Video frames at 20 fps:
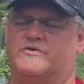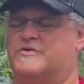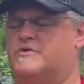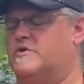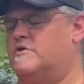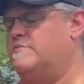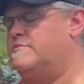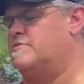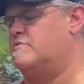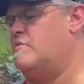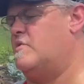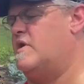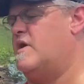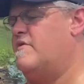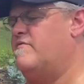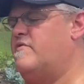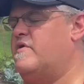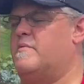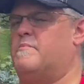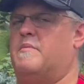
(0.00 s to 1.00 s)
soups,
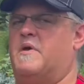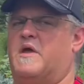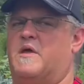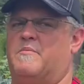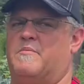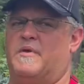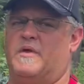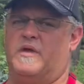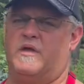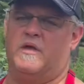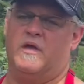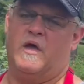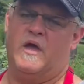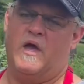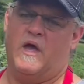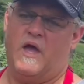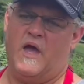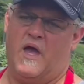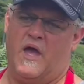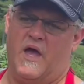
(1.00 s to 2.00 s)
whatever it may be
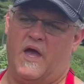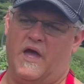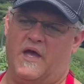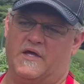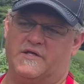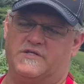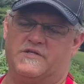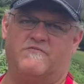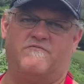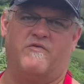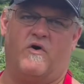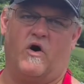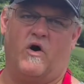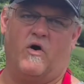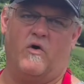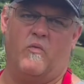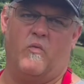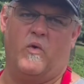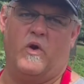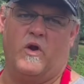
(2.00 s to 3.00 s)
as
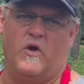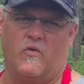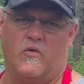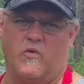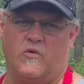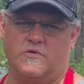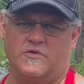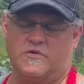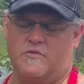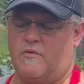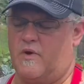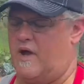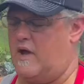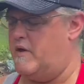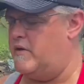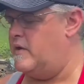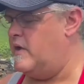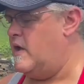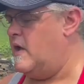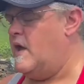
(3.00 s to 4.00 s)
fall and winter rolls
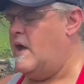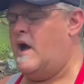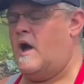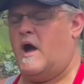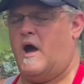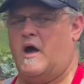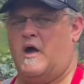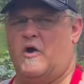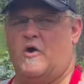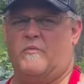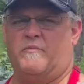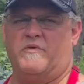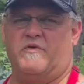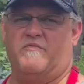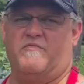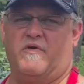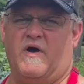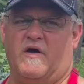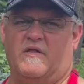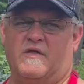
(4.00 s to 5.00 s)
around. I hope you
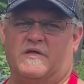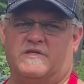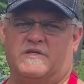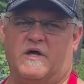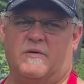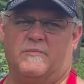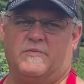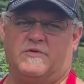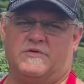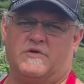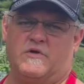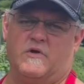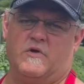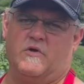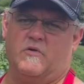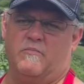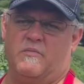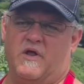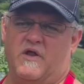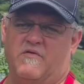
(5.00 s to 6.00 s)
found this
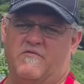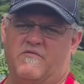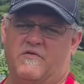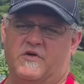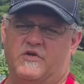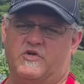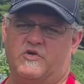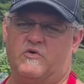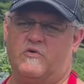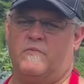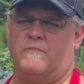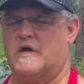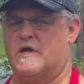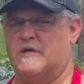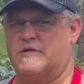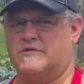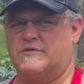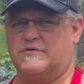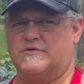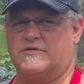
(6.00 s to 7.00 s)
episode beneficial,
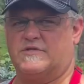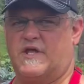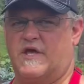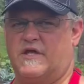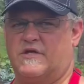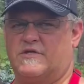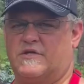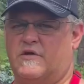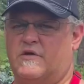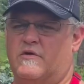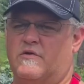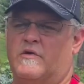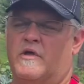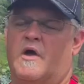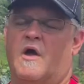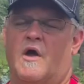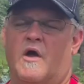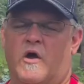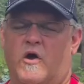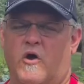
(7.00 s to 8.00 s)
so stay tuned.
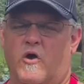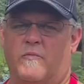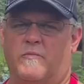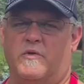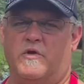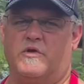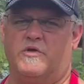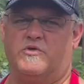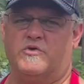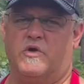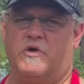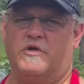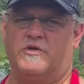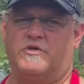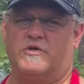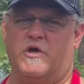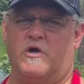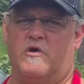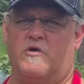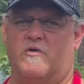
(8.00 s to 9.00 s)
Hope you enjoyed the
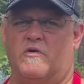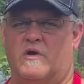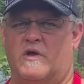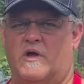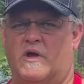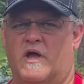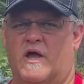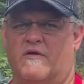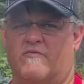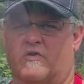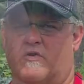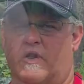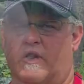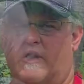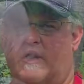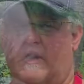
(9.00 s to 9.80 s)
show. Have a great